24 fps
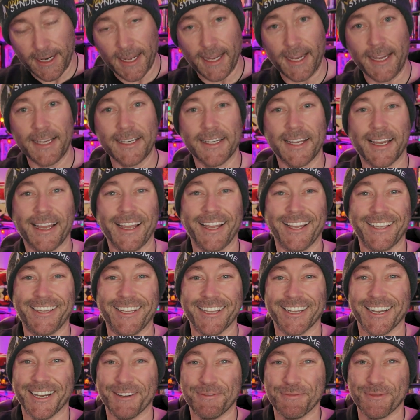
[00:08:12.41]
8 at
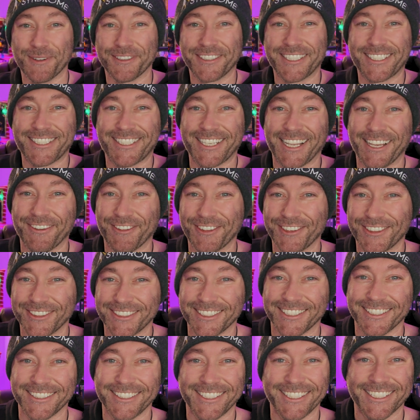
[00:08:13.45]
number 7 on
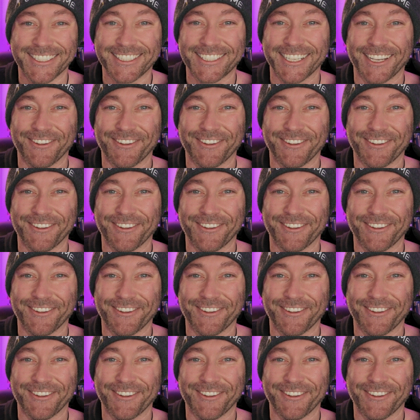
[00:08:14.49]
the list.